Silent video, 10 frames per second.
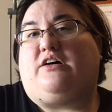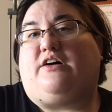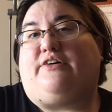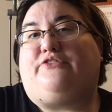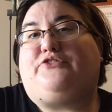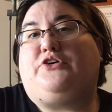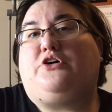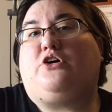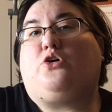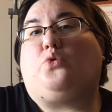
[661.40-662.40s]
of
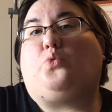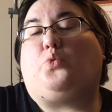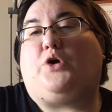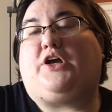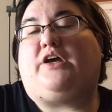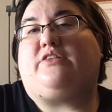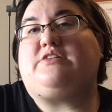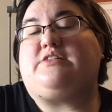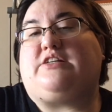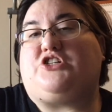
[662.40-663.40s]
working the
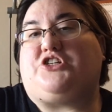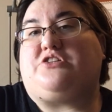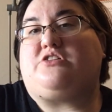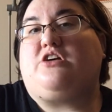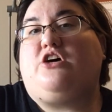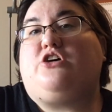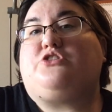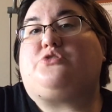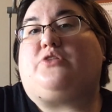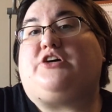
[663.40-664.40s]
stitches
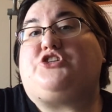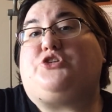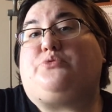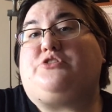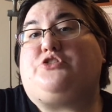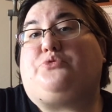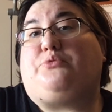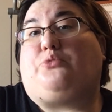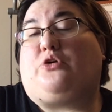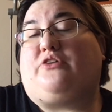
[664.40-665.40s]
so that she was doing
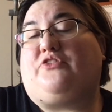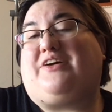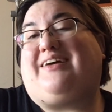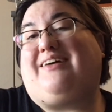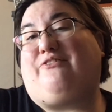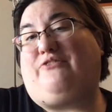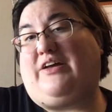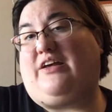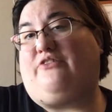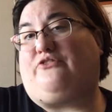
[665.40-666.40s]
more of the
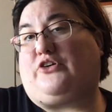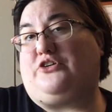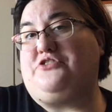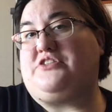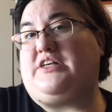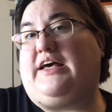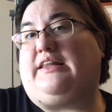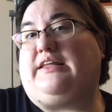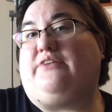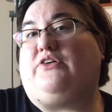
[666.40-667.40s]
confetti first and
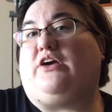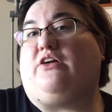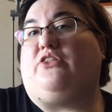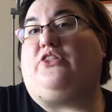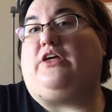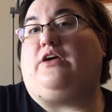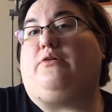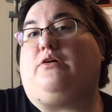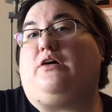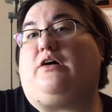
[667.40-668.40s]
leaving
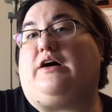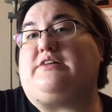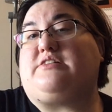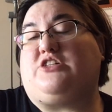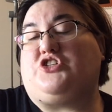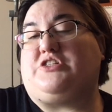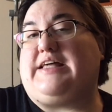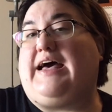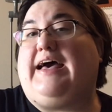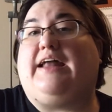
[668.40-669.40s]
the stitches that
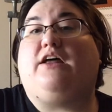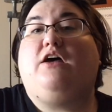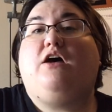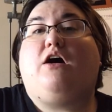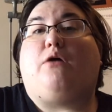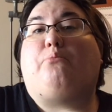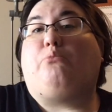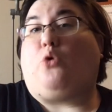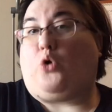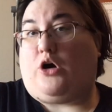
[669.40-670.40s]
had
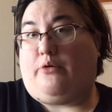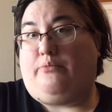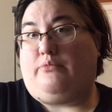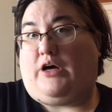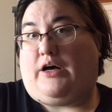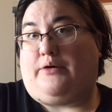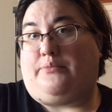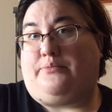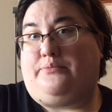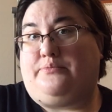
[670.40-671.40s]
more
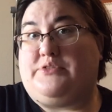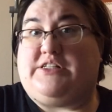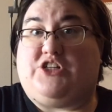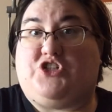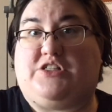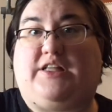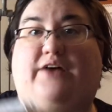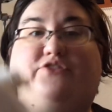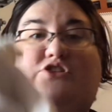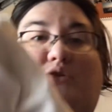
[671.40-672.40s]
stitches
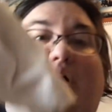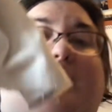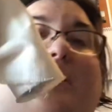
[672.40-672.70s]
left. So like